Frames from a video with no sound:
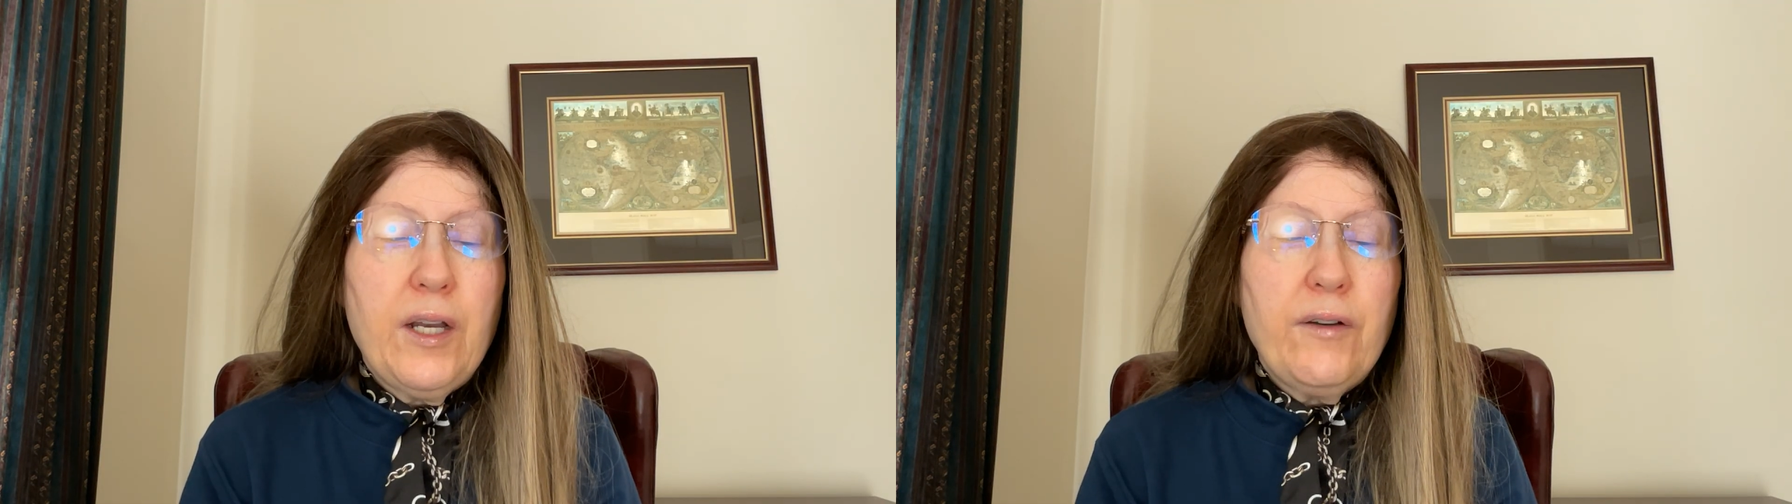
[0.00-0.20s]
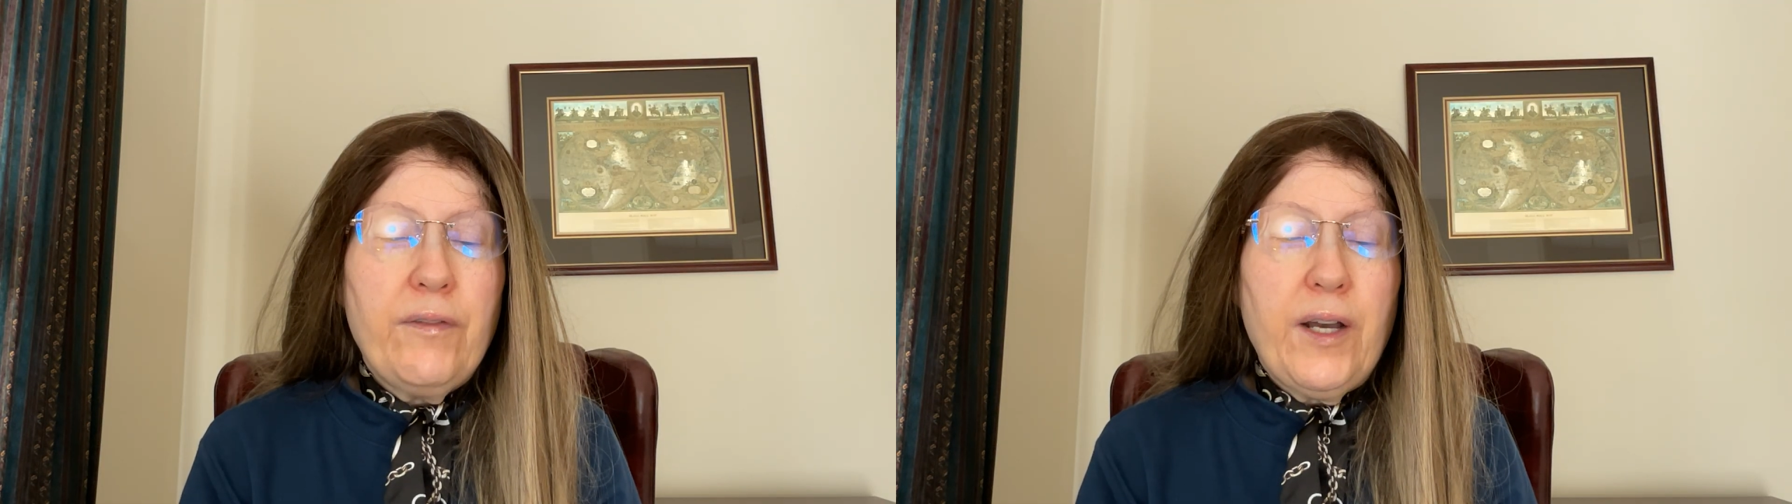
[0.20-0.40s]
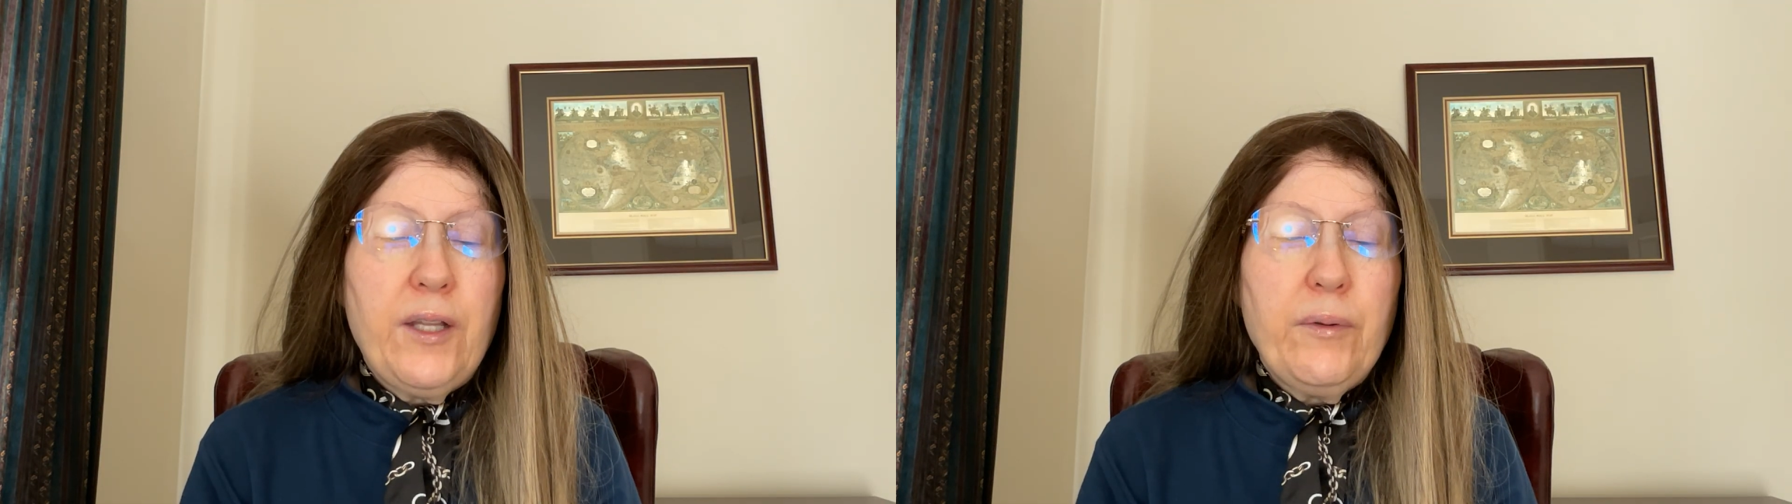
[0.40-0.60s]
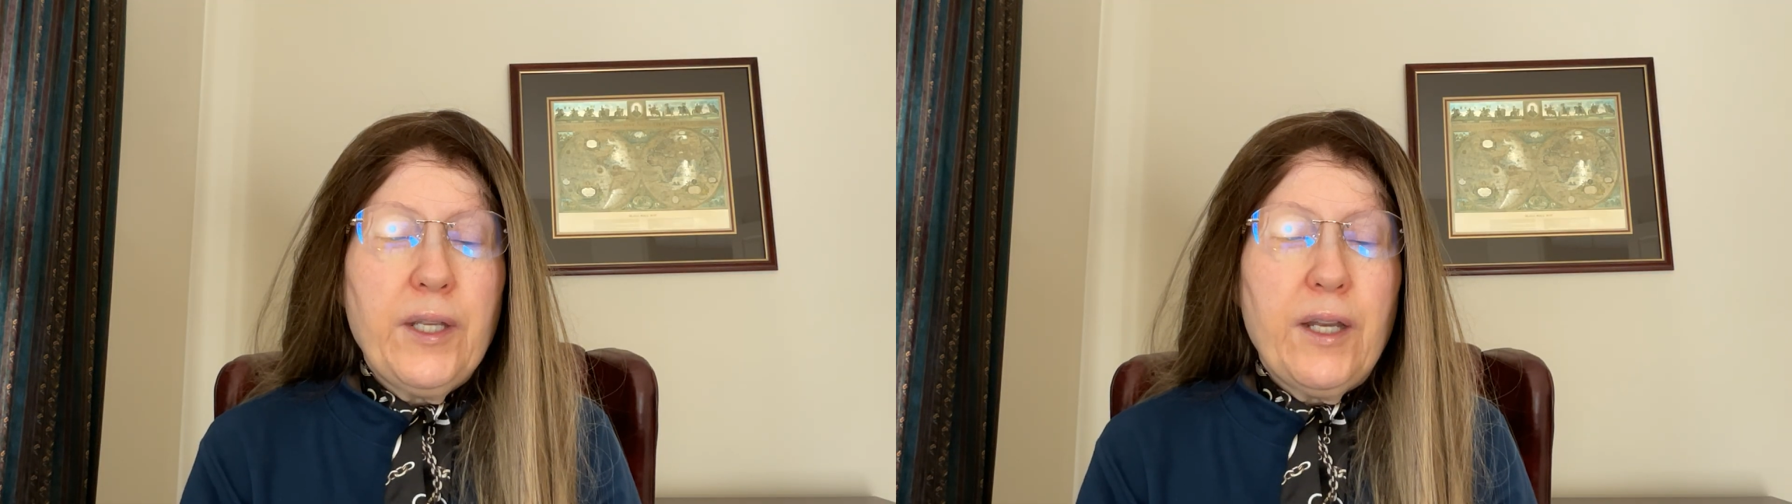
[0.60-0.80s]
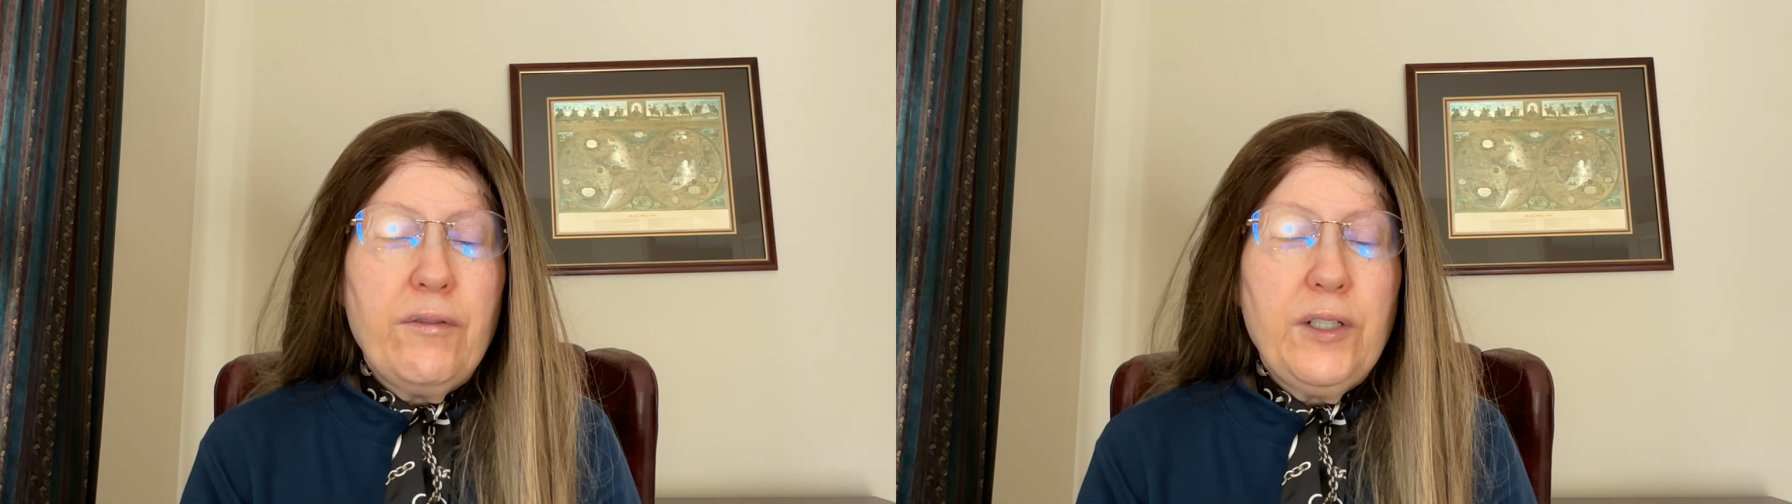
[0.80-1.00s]

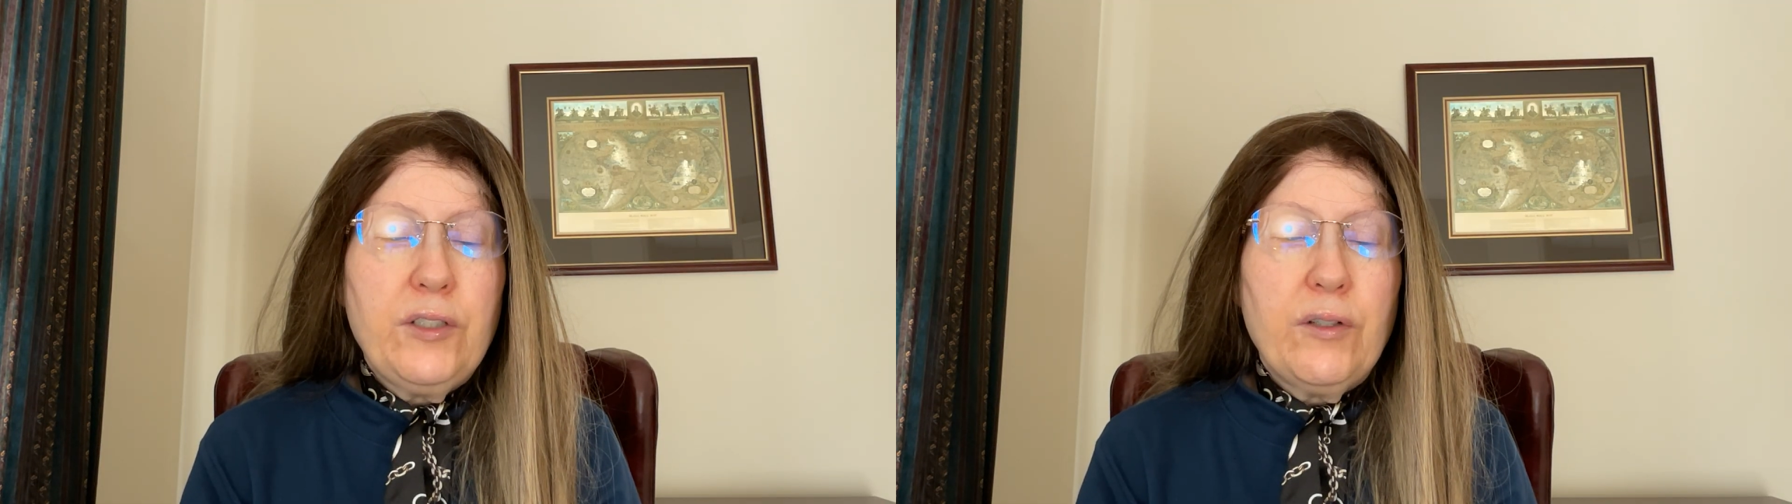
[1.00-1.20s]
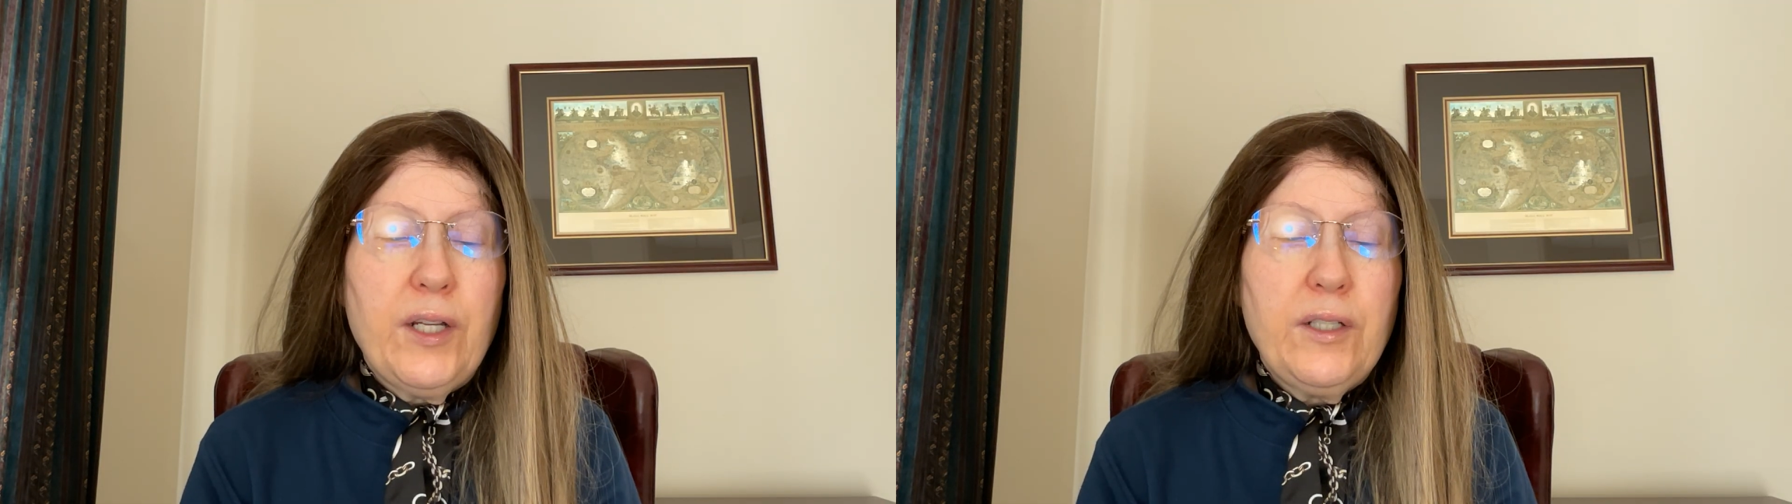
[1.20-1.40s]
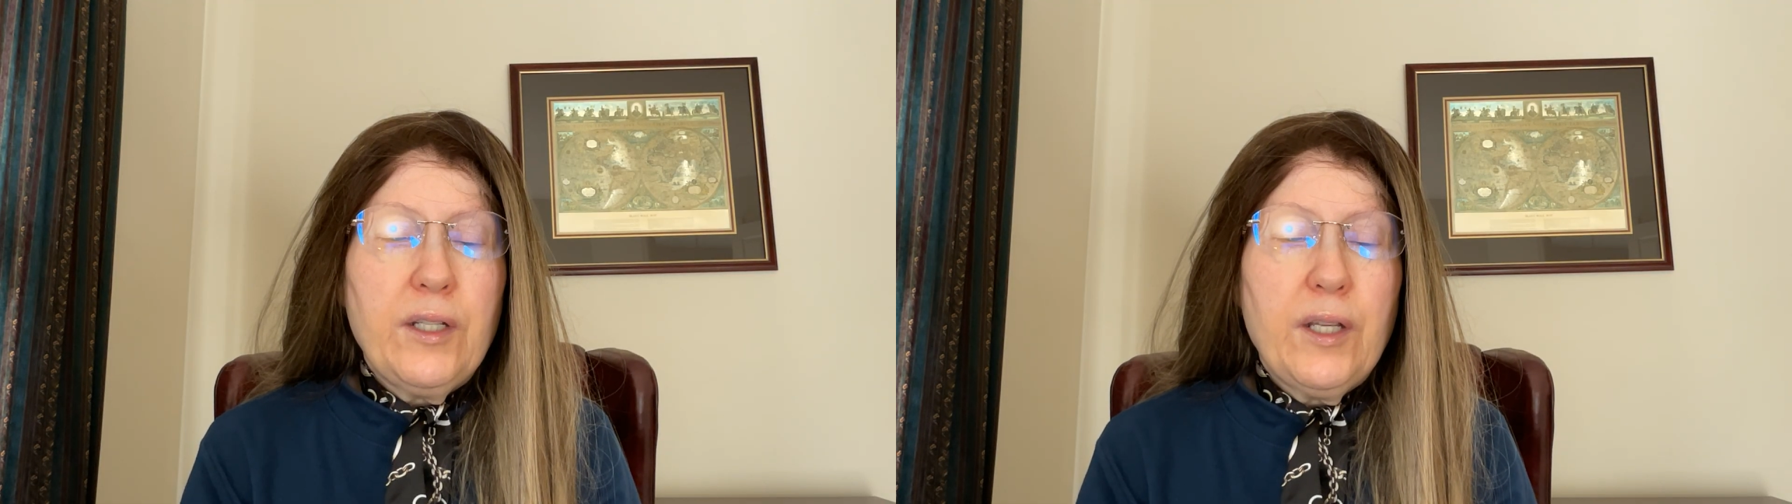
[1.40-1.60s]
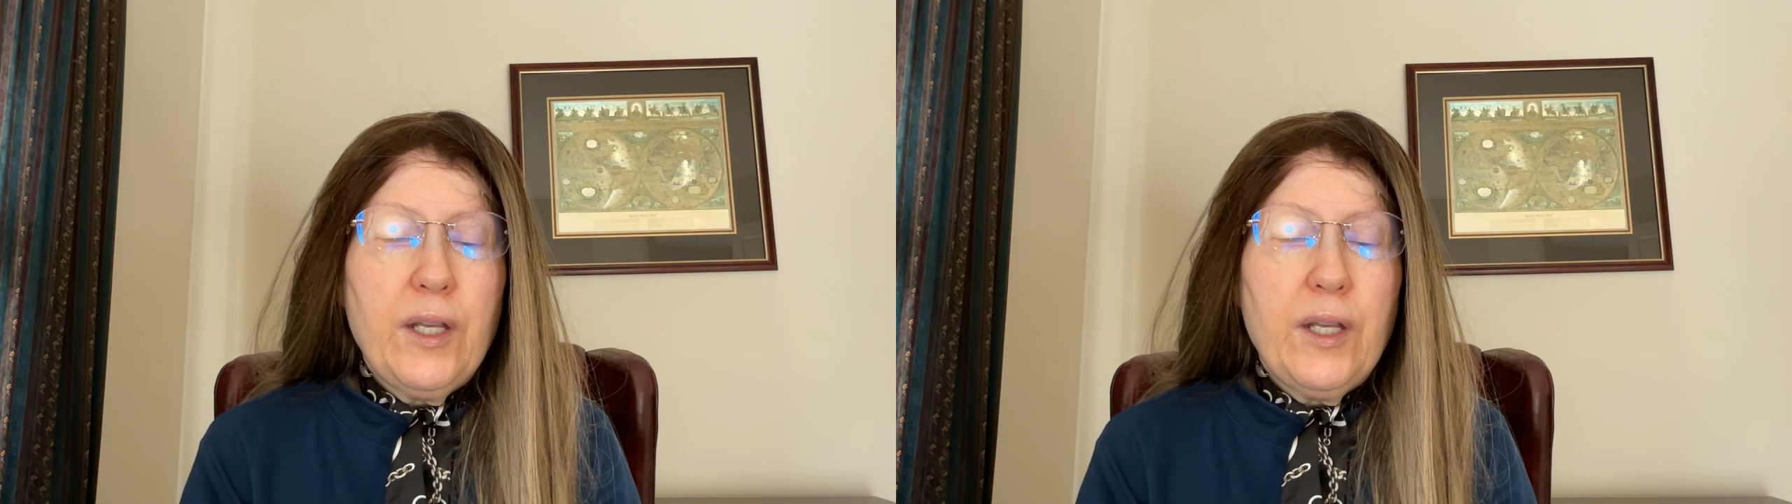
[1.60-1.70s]
following every trend,